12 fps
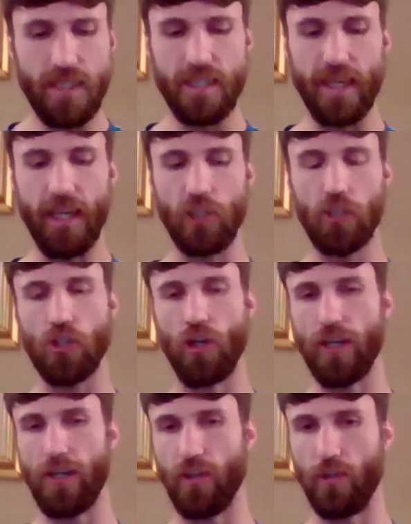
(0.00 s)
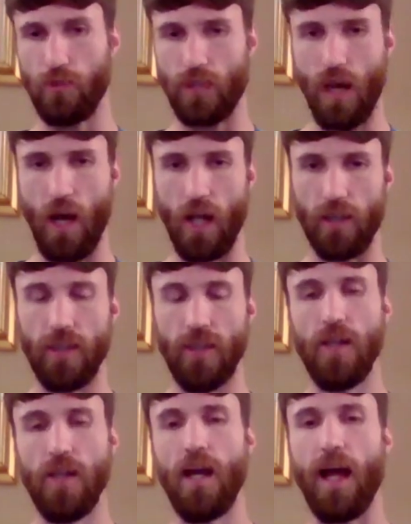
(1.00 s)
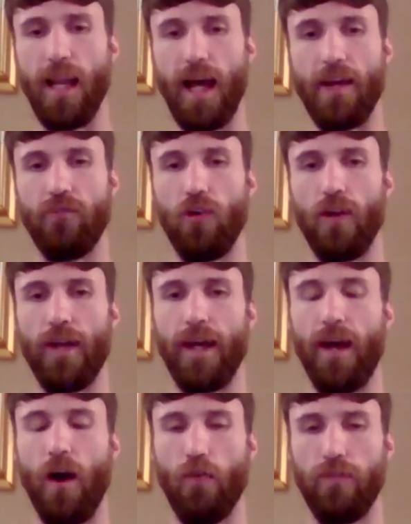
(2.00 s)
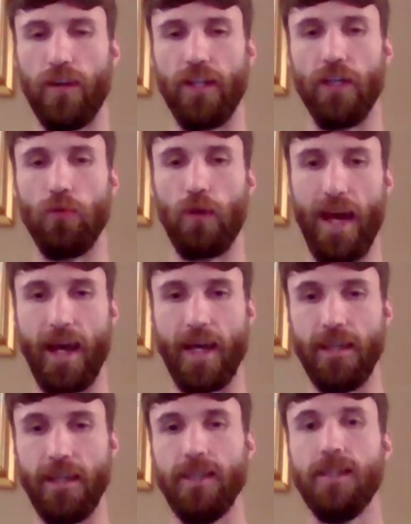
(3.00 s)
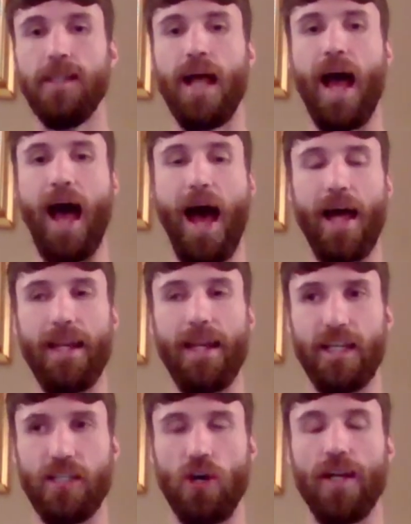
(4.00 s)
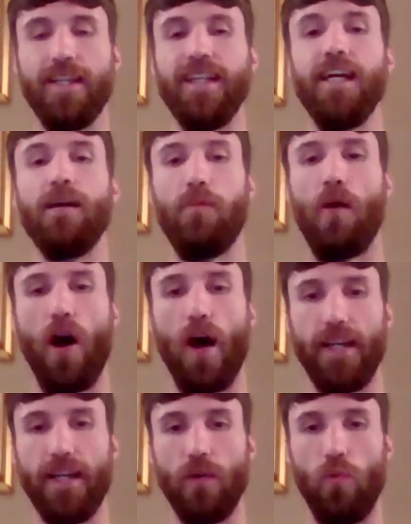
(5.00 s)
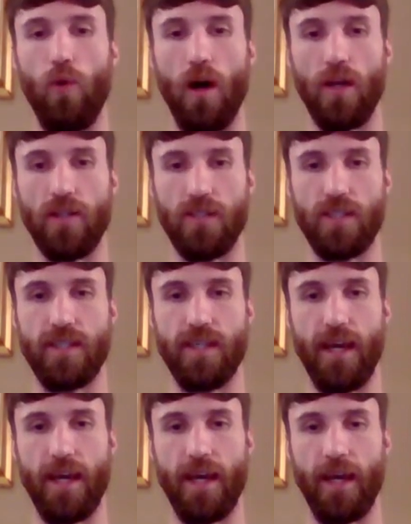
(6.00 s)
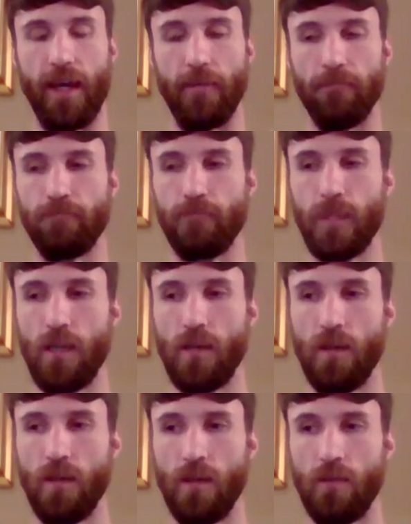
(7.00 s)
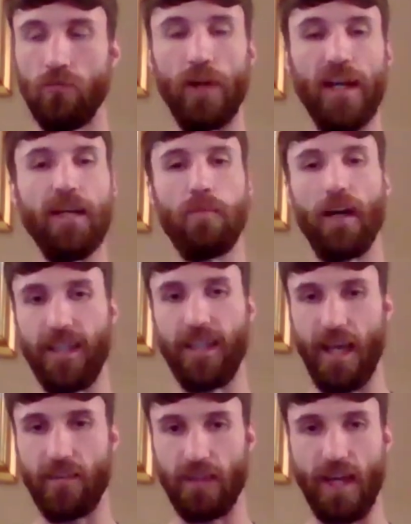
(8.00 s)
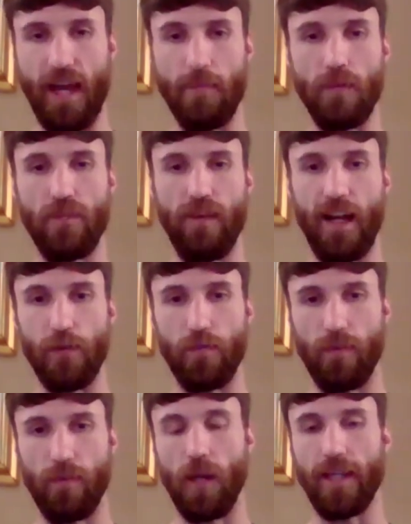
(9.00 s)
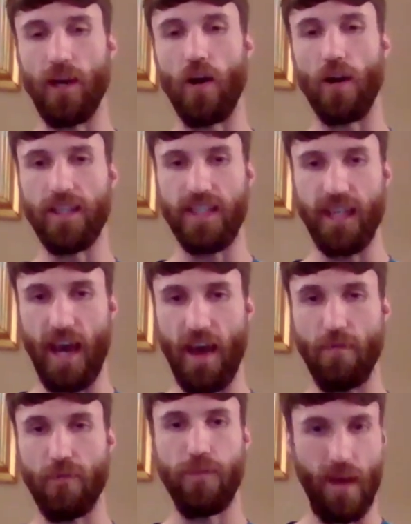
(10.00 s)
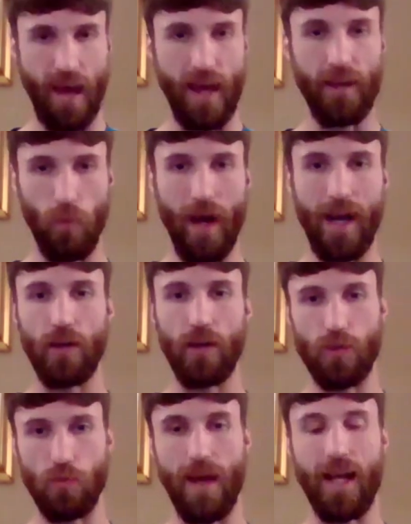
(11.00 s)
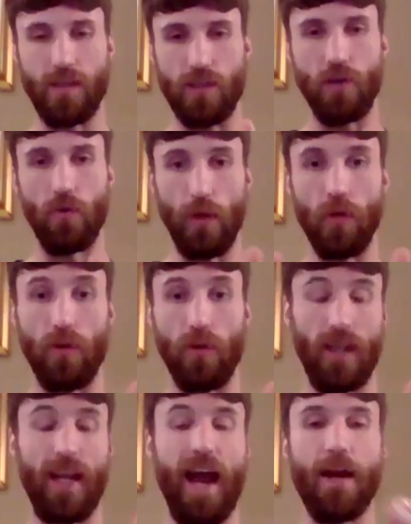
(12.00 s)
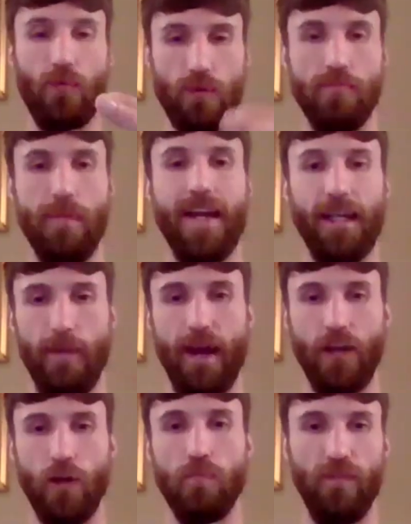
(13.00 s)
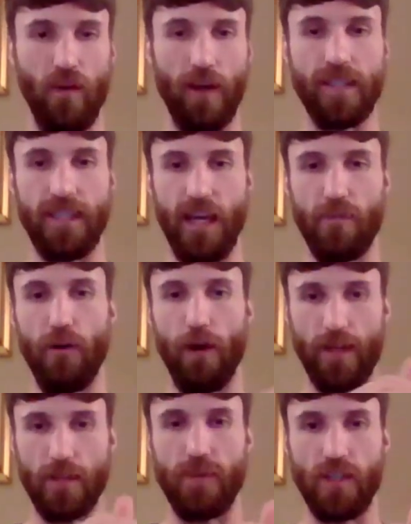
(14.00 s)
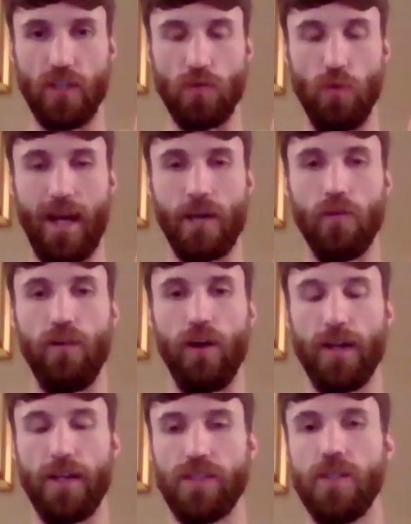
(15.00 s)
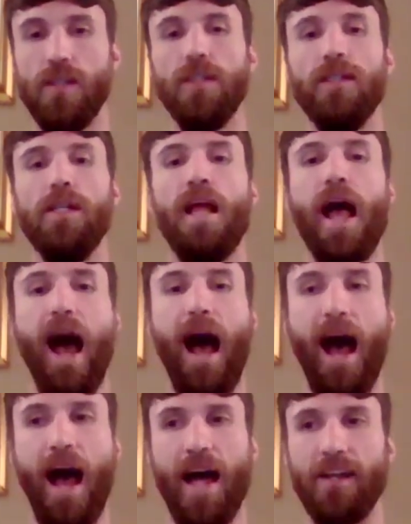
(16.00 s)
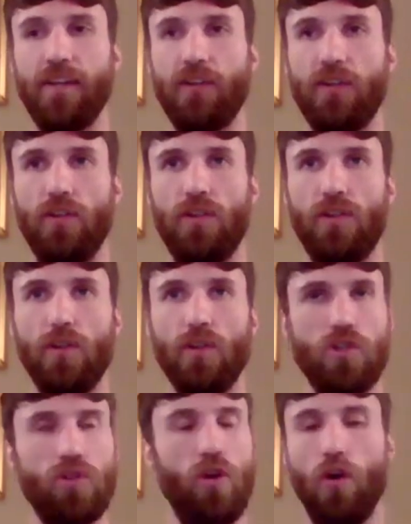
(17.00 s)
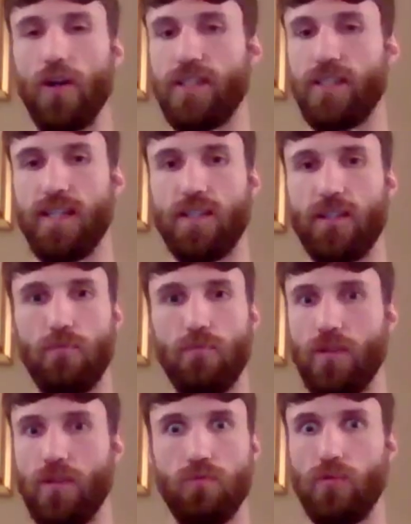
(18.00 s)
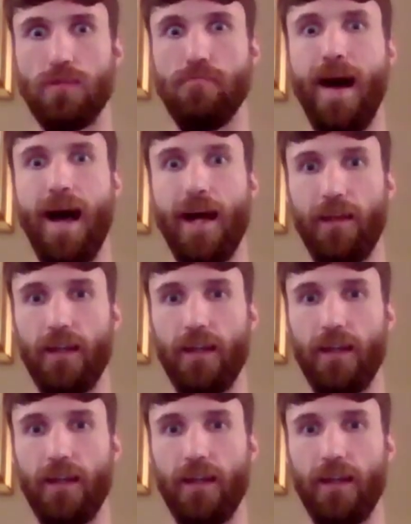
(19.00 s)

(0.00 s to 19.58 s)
Skill Striker, it was called. A lad run it over in the U K. And his idea behind it was to really bring the entertainment value from like I T F and WAKO as well. So it, the card was mainly made up of I T F fighters versus WAKO fighters. And the scoring system was, was mad.